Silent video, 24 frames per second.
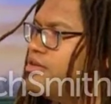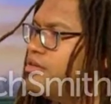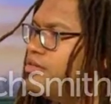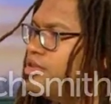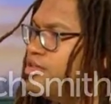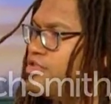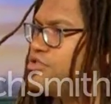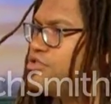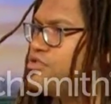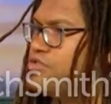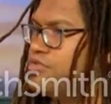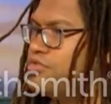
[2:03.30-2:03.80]

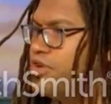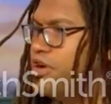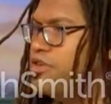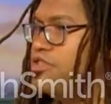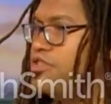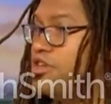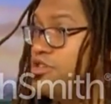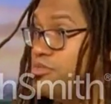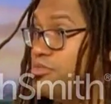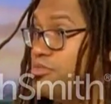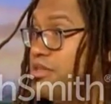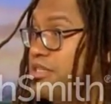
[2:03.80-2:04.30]
digital
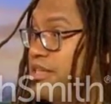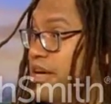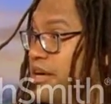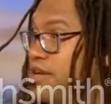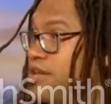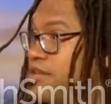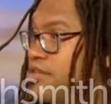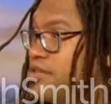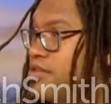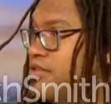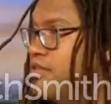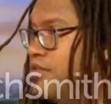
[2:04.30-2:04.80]
photos will be
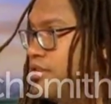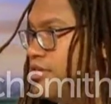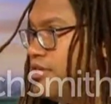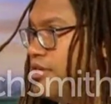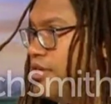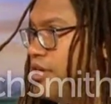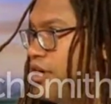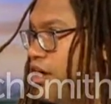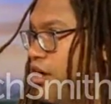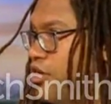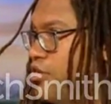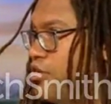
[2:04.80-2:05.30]
taken
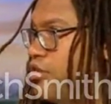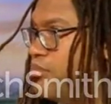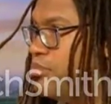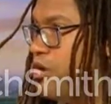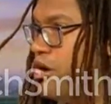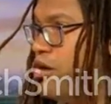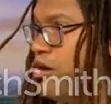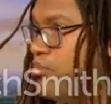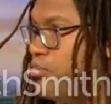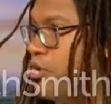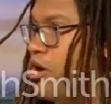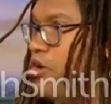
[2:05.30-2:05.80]

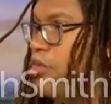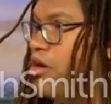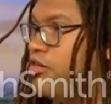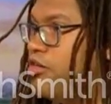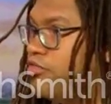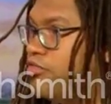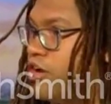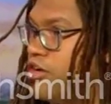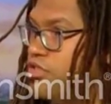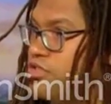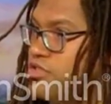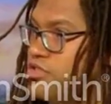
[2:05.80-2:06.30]
on mobile
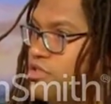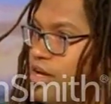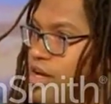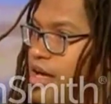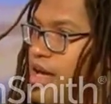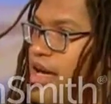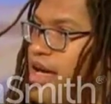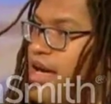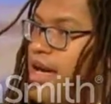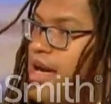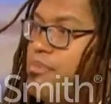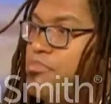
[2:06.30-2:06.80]
phones.
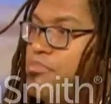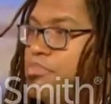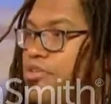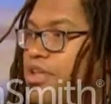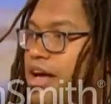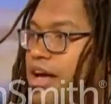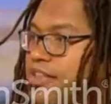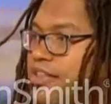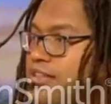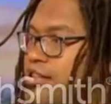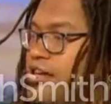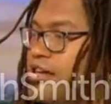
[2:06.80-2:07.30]
Put
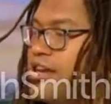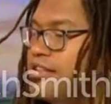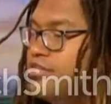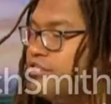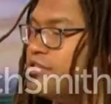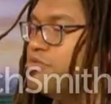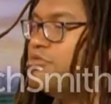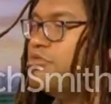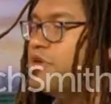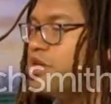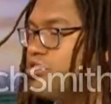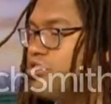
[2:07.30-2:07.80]
that into
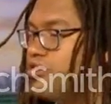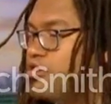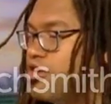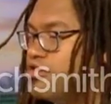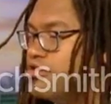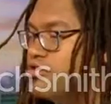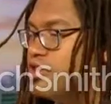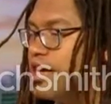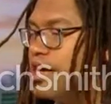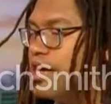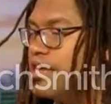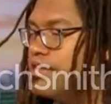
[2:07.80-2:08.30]
real
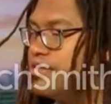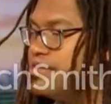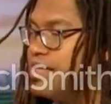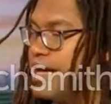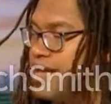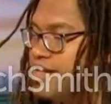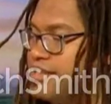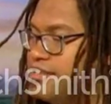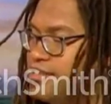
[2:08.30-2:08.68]
context. That is the